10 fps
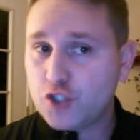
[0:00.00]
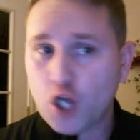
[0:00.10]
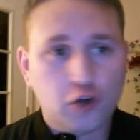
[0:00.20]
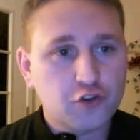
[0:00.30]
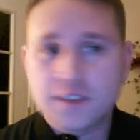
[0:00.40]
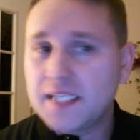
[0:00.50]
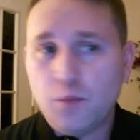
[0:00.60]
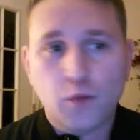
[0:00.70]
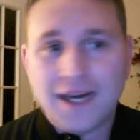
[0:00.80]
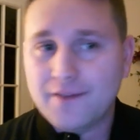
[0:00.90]
talk the
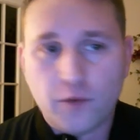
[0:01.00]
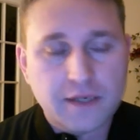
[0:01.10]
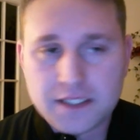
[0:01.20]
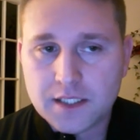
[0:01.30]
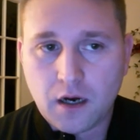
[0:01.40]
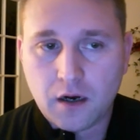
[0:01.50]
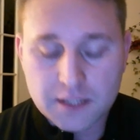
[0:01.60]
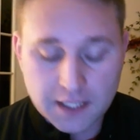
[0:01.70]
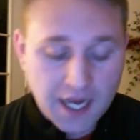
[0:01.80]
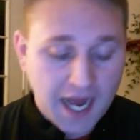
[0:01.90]
same way I've always
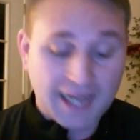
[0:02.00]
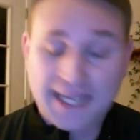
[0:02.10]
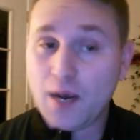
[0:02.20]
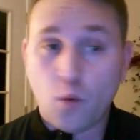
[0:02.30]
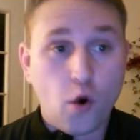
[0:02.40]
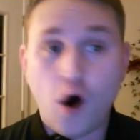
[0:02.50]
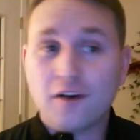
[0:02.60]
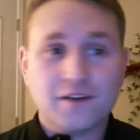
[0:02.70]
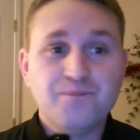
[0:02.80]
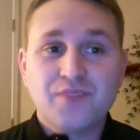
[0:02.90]
talked. I can't
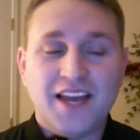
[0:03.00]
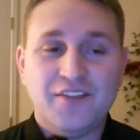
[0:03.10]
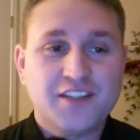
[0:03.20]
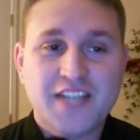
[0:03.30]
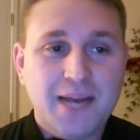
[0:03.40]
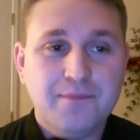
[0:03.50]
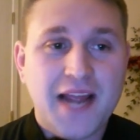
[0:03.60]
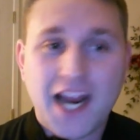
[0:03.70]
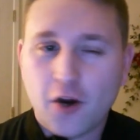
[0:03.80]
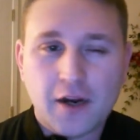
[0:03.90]
walk in the same
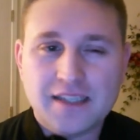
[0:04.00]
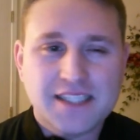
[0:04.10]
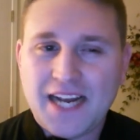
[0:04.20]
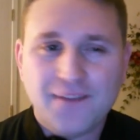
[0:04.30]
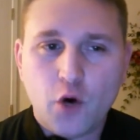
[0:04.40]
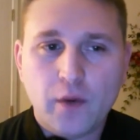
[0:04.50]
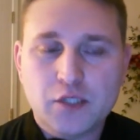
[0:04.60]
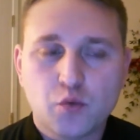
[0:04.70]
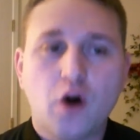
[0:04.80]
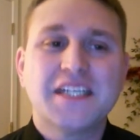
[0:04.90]
areas that I've
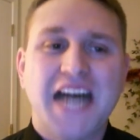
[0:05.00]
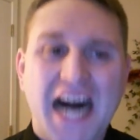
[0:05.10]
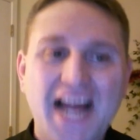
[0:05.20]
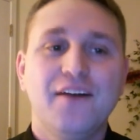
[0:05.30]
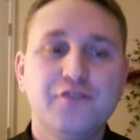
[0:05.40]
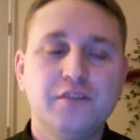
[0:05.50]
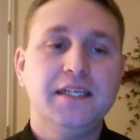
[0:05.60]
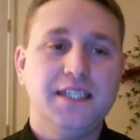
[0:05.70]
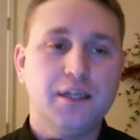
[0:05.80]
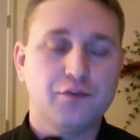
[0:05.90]
always walked. I have to
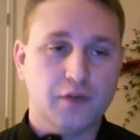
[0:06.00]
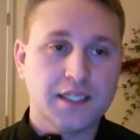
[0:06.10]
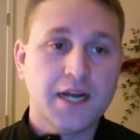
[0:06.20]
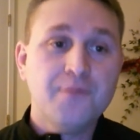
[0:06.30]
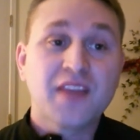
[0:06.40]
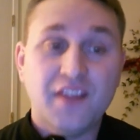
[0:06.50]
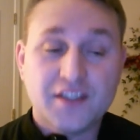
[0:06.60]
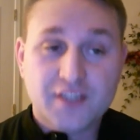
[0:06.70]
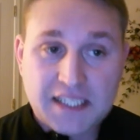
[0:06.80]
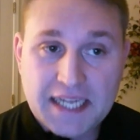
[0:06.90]
be different. And
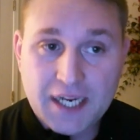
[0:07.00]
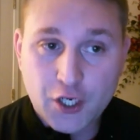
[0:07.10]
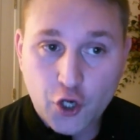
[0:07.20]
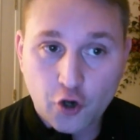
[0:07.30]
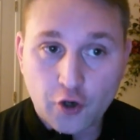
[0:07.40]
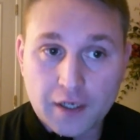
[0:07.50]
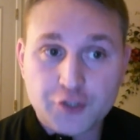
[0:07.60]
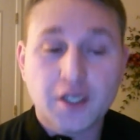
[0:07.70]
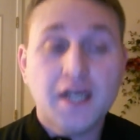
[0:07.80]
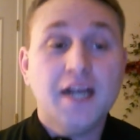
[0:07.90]
that's going to take
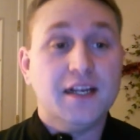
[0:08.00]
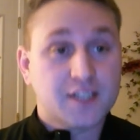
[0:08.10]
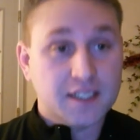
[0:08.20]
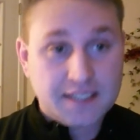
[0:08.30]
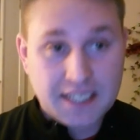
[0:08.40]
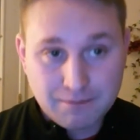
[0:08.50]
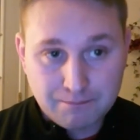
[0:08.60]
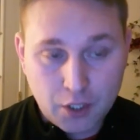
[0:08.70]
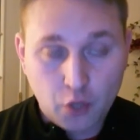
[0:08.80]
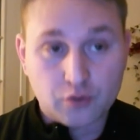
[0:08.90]
courage. That's going to take
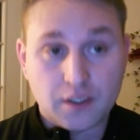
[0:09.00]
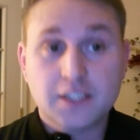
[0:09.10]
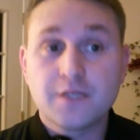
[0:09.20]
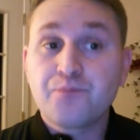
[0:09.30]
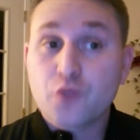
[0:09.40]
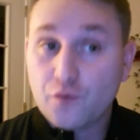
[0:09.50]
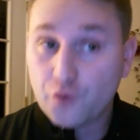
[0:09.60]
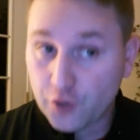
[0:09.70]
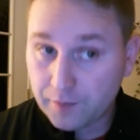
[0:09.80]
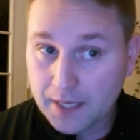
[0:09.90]
boldness
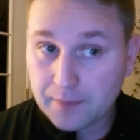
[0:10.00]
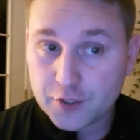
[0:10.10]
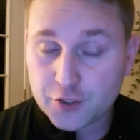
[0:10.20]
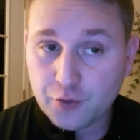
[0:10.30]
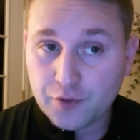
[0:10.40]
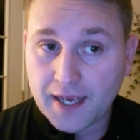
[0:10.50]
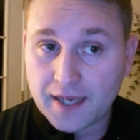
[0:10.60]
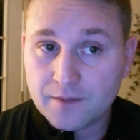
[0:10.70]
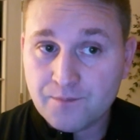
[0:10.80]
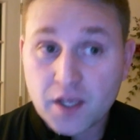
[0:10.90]
for you to be able to do
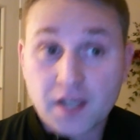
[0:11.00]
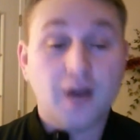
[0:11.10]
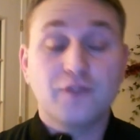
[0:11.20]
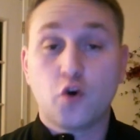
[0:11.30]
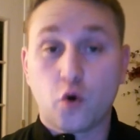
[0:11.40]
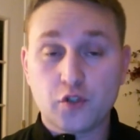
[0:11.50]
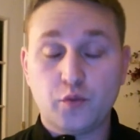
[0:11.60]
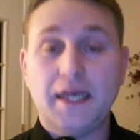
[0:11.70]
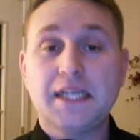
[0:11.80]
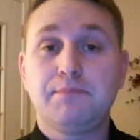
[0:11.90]
that. Now, of course,
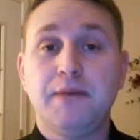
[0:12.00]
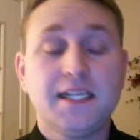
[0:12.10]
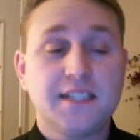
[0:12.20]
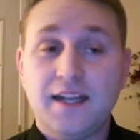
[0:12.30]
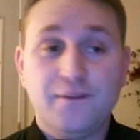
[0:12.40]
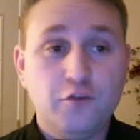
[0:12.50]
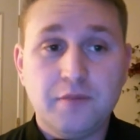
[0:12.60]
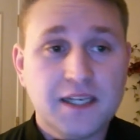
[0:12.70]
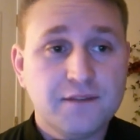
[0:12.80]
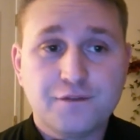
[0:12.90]
we expect that if you've
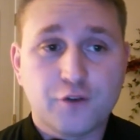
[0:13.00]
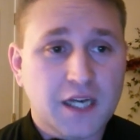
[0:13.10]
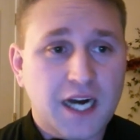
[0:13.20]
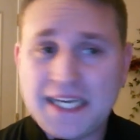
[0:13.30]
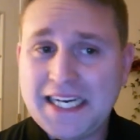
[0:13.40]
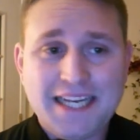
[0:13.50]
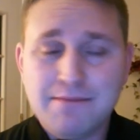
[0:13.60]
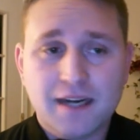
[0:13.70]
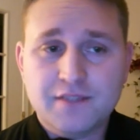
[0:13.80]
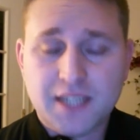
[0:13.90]
been living for God any
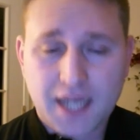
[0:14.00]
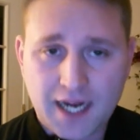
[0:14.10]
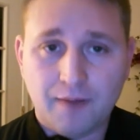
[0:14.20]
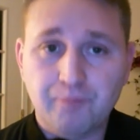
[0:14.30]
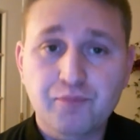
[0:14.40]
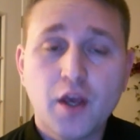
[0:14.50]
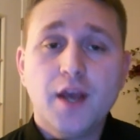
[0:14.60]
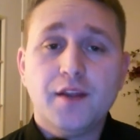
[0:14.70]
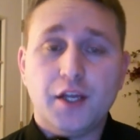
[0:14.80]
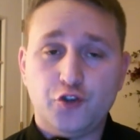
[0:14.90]
amount of time,
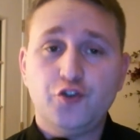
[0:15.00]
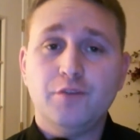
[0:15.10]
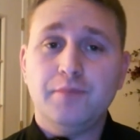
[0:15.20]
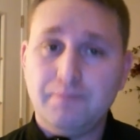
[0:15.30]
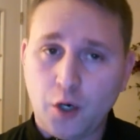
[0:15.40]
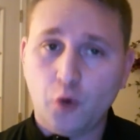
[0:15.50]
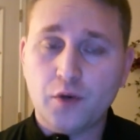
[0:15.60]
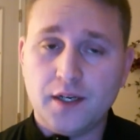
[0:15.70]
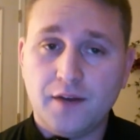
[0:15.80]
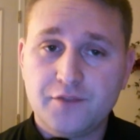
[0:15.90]
that you should be bold
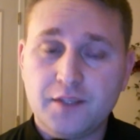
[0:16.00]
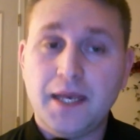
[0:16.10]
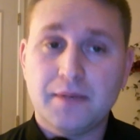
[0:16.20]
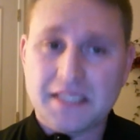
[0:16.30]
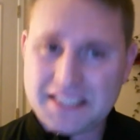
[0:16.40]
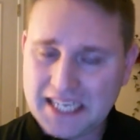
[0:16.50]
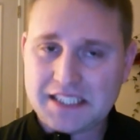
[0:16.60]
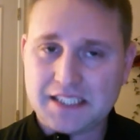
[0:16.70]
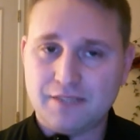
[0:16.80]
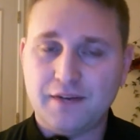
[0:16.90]
enough to be able to
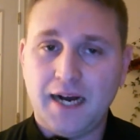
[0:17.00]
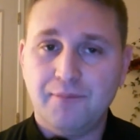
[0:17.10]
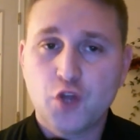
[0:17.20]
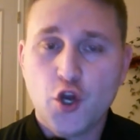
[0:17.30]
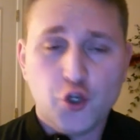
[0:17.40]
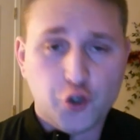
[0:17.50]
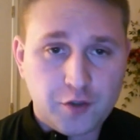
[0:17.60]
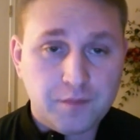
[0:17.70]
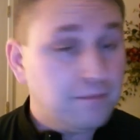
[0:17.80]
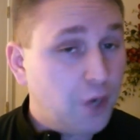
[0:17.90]
testify. You
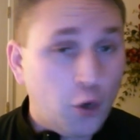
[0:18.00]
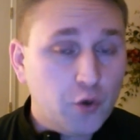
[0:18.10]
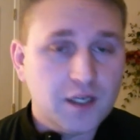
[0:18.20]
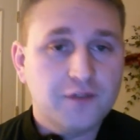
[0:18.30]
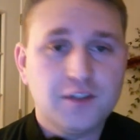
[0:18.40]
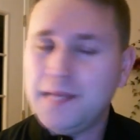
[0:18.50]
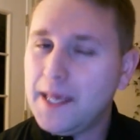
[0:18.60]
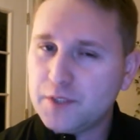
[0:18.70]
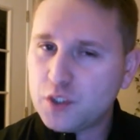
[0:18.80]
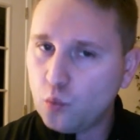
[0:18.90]
should be bold enough to be
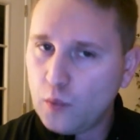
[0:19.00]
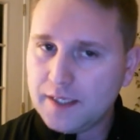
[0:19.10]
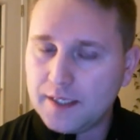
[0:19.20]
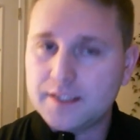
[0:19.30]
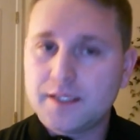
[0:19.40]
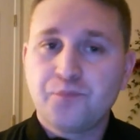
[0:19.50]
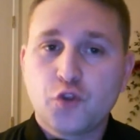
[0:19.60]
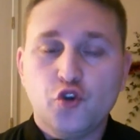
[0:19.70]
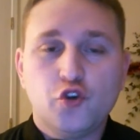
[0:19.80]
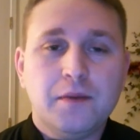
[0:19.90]
able to witness.
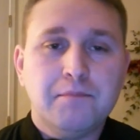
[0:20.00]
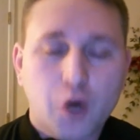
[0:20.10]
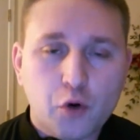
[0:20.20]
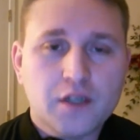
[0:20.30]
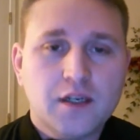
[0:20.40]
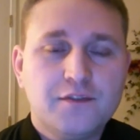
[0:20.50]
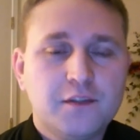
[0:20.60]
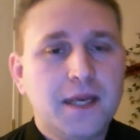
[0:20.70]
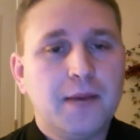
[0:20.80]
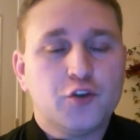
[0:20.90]
You should be bold enough
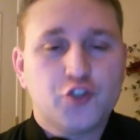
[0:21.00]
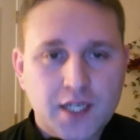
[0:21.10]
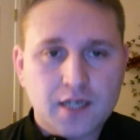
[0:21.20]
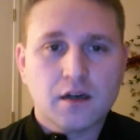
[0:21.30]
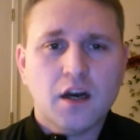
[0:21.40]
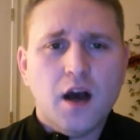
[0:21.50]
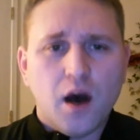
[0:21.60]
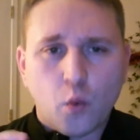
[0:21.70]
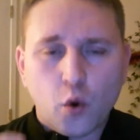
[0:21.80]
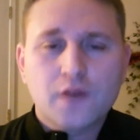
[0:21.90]
to be able to share
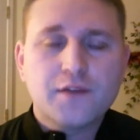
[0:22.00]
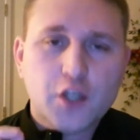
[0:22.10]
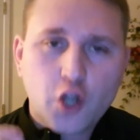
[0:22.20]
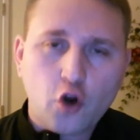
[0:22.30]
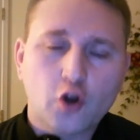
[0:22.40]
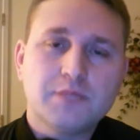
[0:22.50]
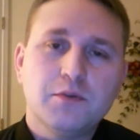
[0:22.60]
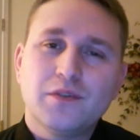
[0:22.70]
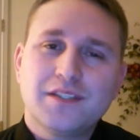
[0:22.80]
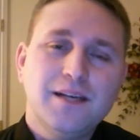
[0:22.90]
a word of
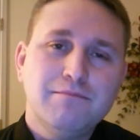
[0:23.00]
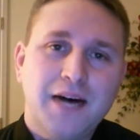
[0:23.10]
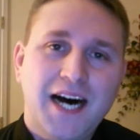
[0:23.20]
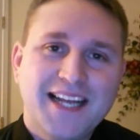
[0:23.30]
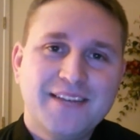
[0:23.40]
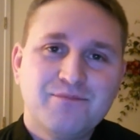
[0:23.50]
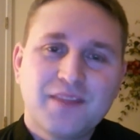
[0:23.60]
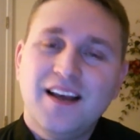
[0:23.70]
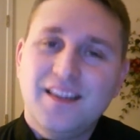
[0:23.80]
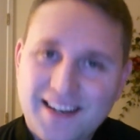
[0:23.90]
encouragement with somebody
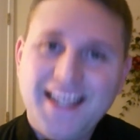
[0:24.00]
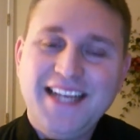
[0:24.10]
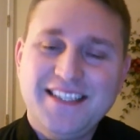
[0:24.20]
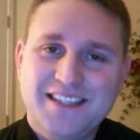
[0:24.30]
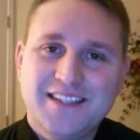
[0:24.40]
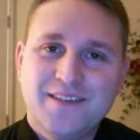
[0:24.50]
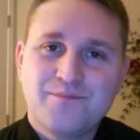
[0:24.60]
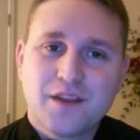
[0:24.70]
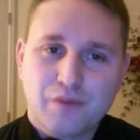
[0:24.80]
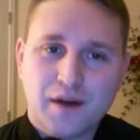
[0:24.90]
that needs it.
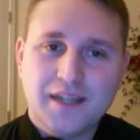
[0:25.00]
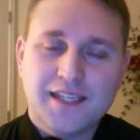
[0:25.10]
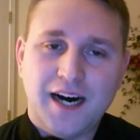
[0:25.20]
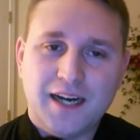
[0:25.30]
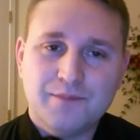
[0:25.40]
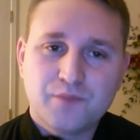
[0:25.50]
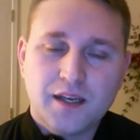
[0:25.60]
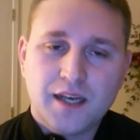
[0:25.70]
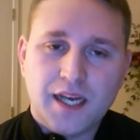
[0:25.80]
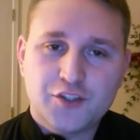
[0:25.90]
Praise God.
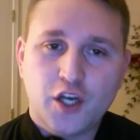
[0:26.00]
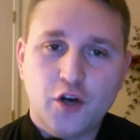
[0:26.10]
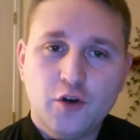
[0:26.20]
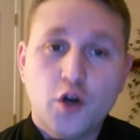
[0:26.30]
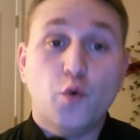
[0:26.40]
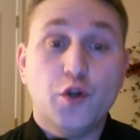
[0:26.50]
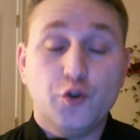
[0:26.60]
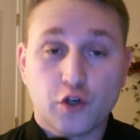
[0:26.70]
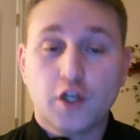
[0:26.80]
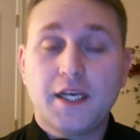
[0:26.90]
And so when
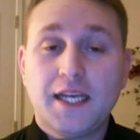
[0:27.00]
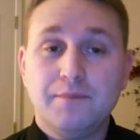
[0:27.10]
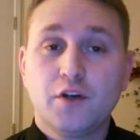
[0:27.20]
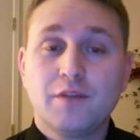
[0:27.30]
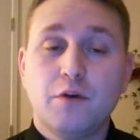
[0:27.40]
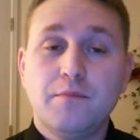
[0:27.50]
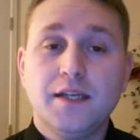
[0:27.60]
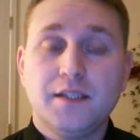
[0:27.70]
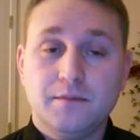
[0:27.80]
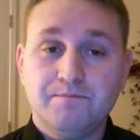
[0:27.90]
you're looking at building
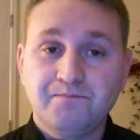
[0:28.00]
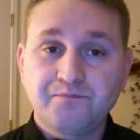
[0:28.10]
momentum,